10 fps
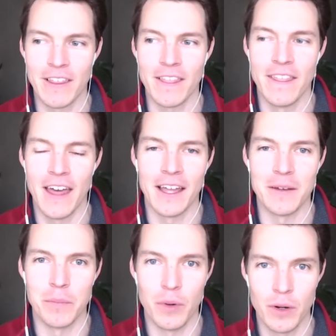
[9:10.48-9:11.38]
that
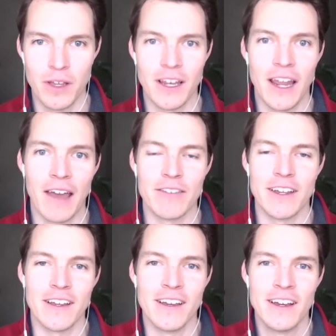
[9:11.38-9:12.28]
book and
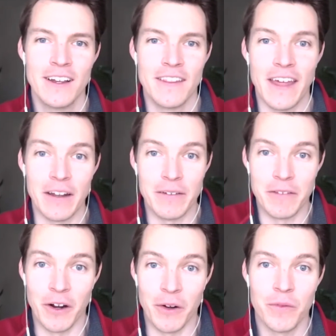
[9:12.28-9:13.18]
having that,
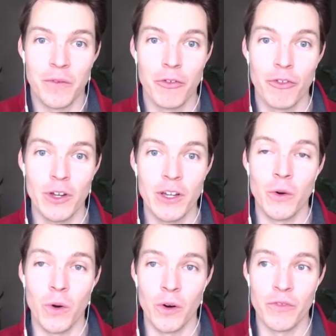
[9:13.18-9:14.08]
free
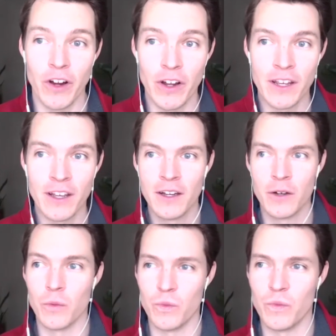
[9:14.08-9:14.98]
or very
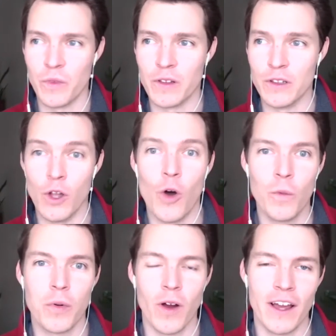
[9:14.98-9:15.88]
low
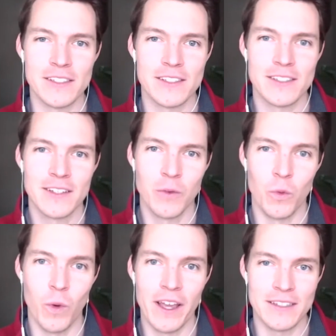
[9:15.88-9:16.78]
price
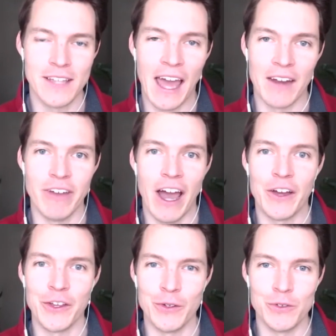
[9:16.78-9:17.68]
way to add
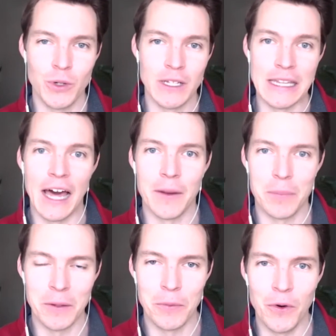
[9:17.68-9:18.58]
value to a lot of
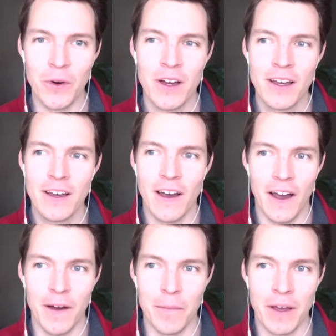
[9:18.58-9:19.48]
people
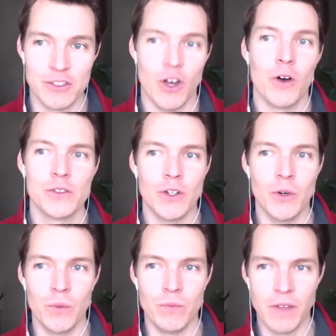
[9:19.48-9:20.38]
has
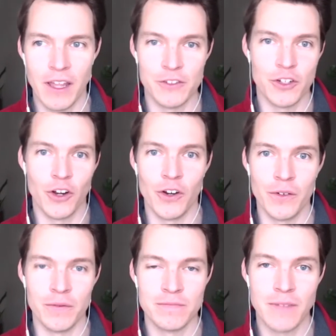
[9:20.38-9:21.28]
also in
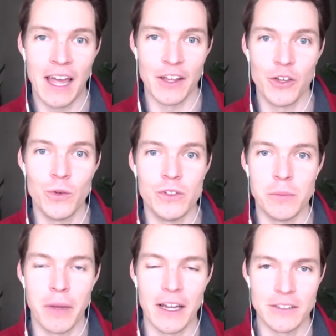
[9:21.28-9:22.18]
turn had a huge
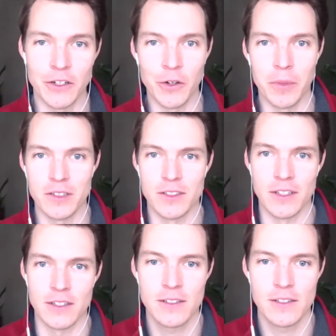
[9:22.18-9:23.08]
impact on your
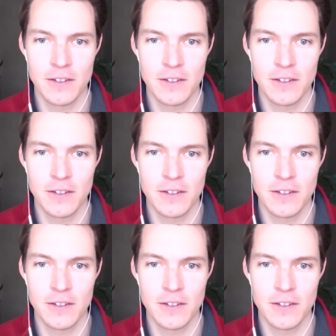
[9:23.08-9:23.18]
business.